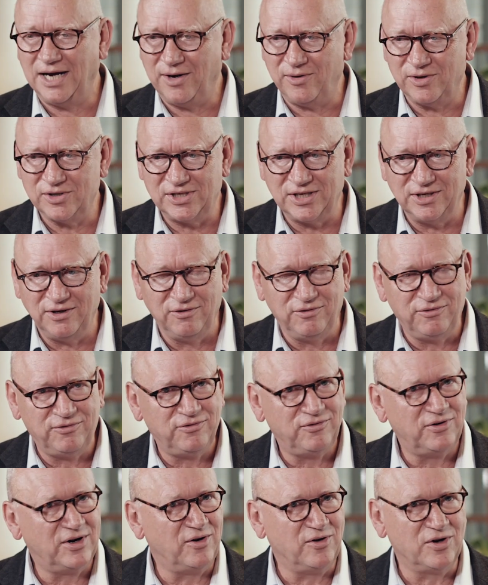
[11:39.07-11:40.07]
ourselves,
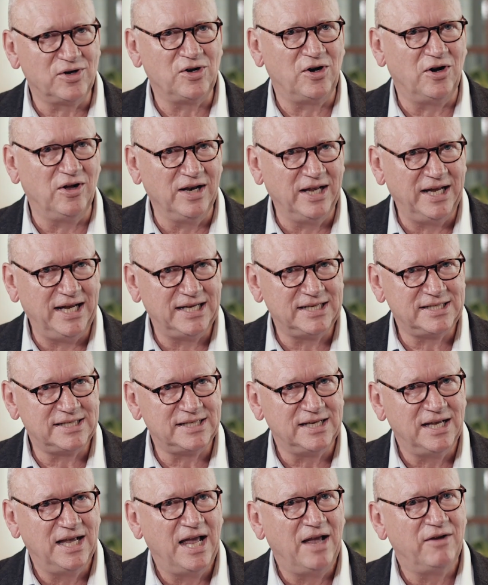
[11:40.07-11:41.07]
for our
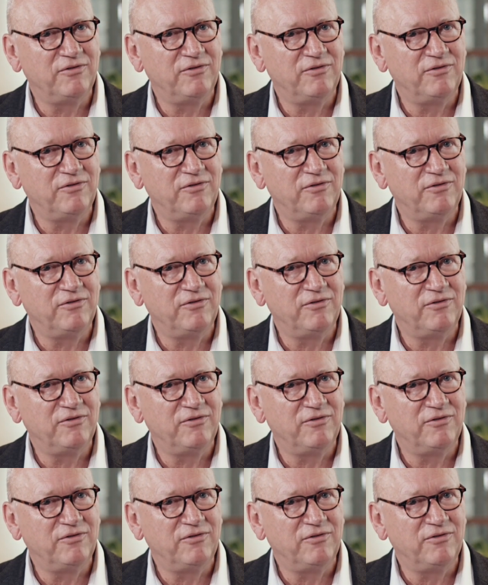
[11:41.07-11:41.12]
colleagues,